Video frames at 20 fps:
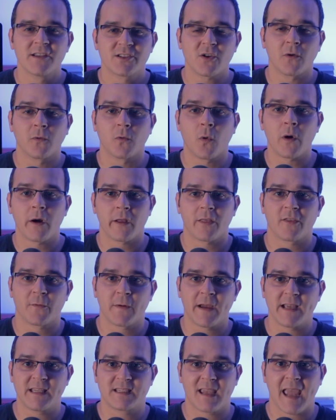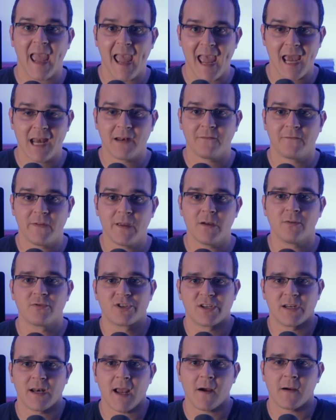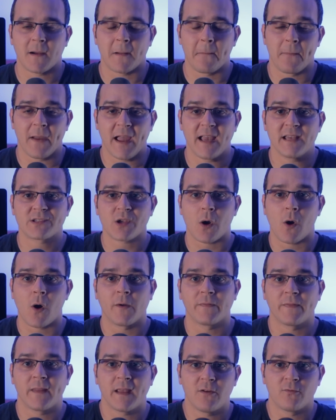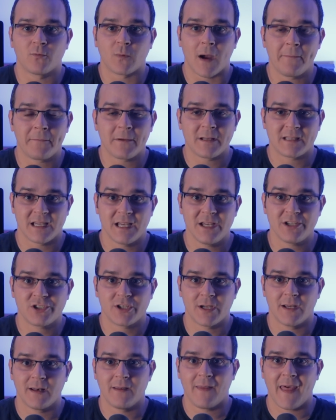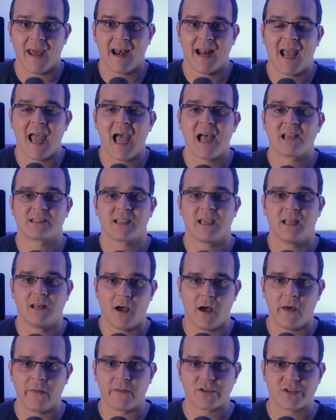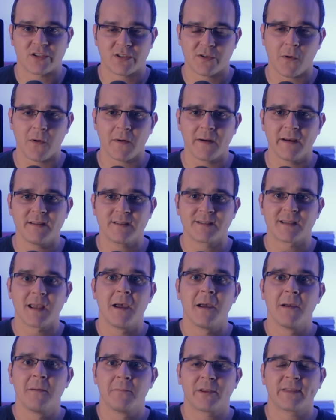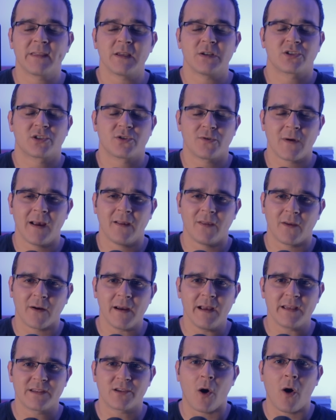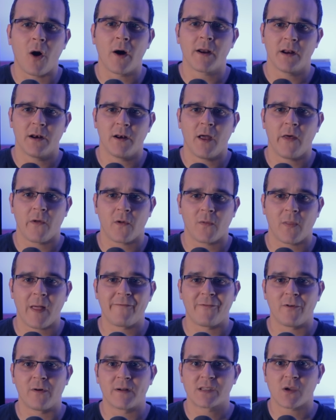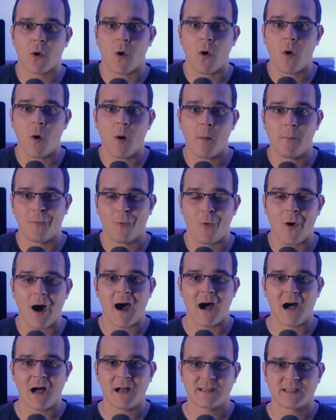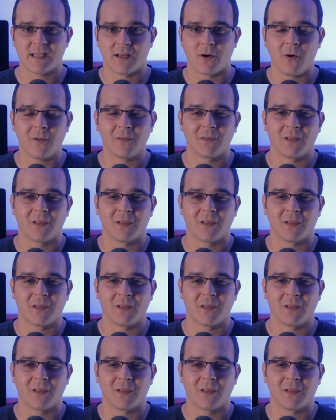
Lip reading: so Lord of the Rings can feel generic based on the repetition that it has in other stories. But this trailer is on another level. It's all bois and all